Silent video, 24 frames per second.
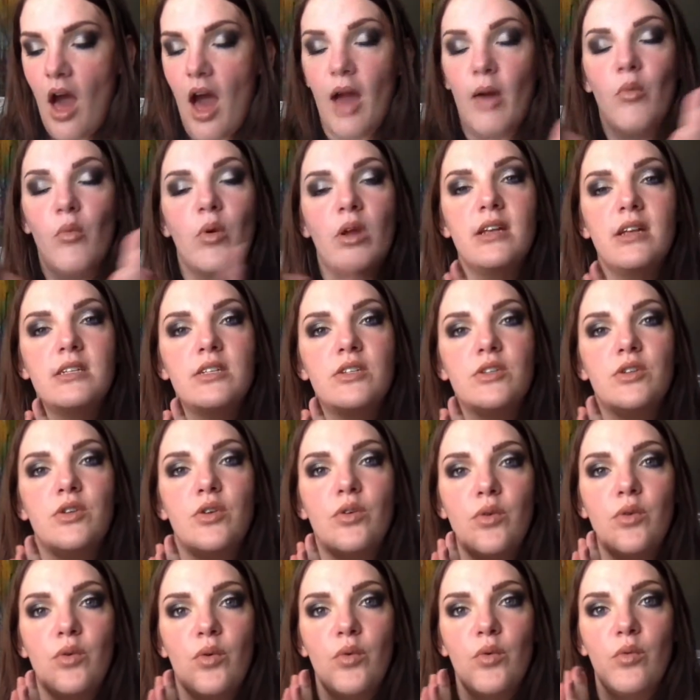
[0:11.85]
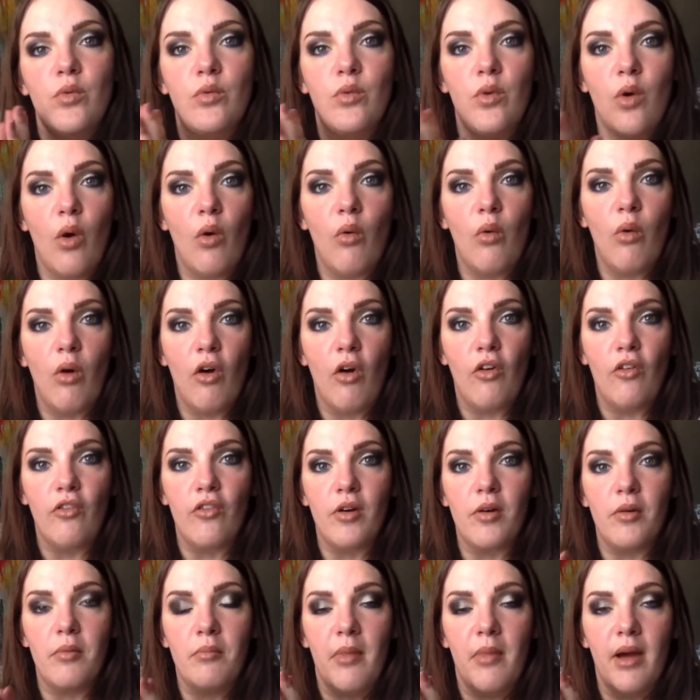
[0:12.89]
I wanted to go
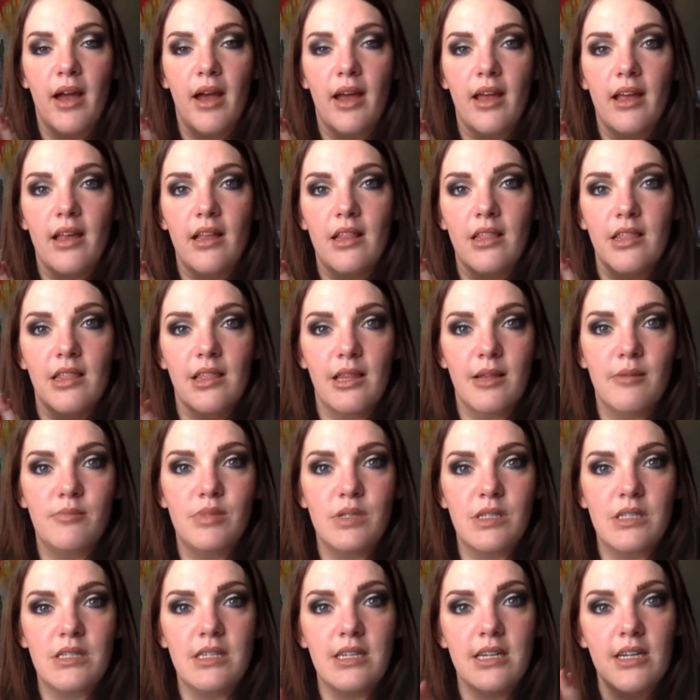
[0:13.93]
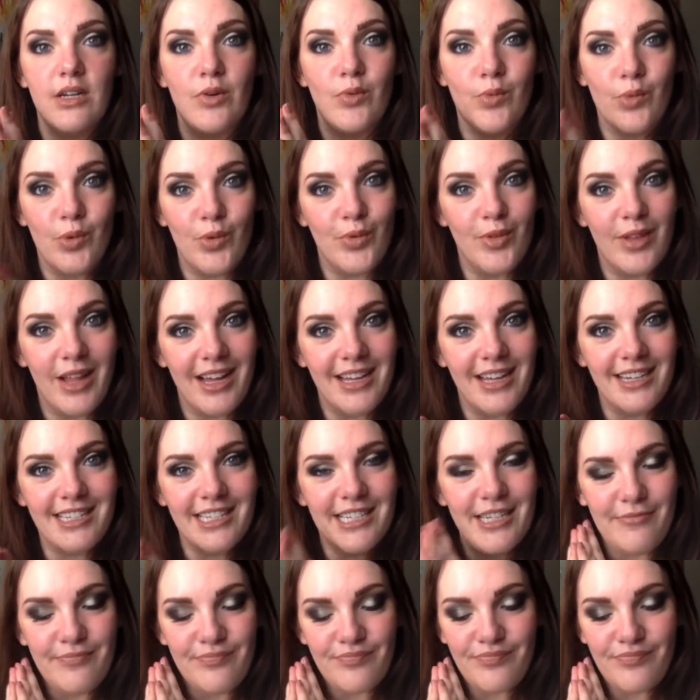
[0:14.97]
over my lipstick roulette.